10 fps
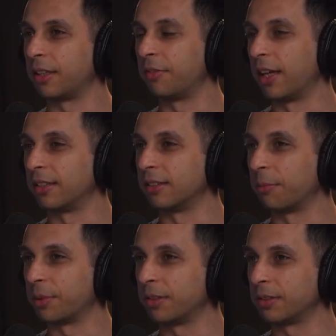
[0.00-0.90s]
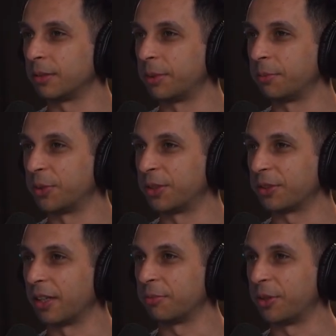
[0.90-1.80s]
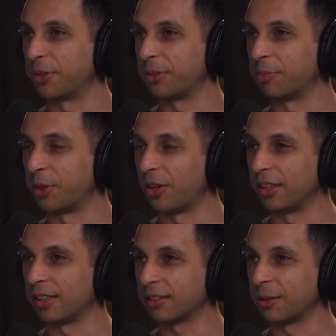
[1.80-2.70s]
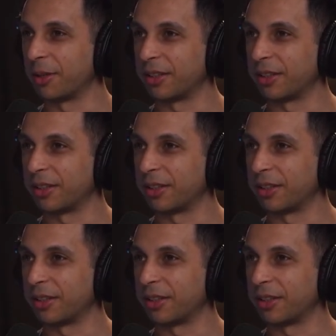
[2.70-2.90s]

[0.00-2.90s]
that example a bit more so I have more context about